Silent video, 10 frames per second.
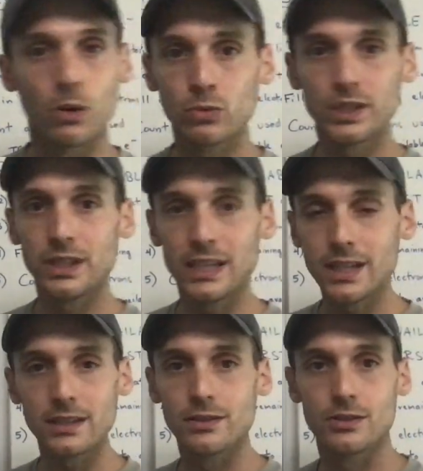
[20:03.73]
only
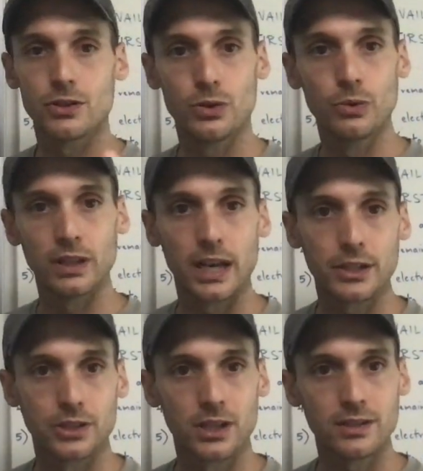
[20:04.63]
needs 2
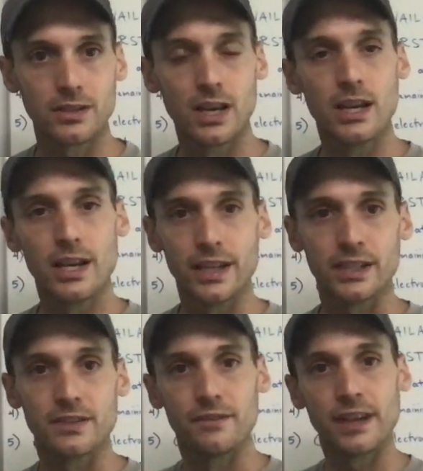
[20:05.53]
electrons in
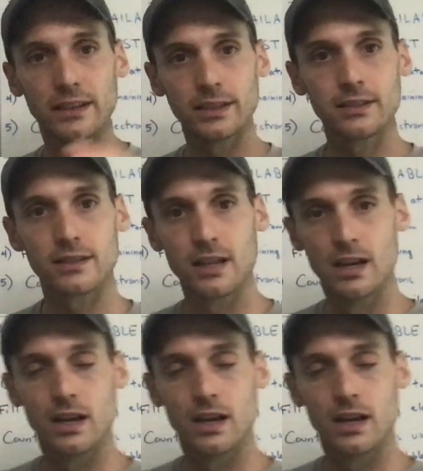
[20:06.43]
its valence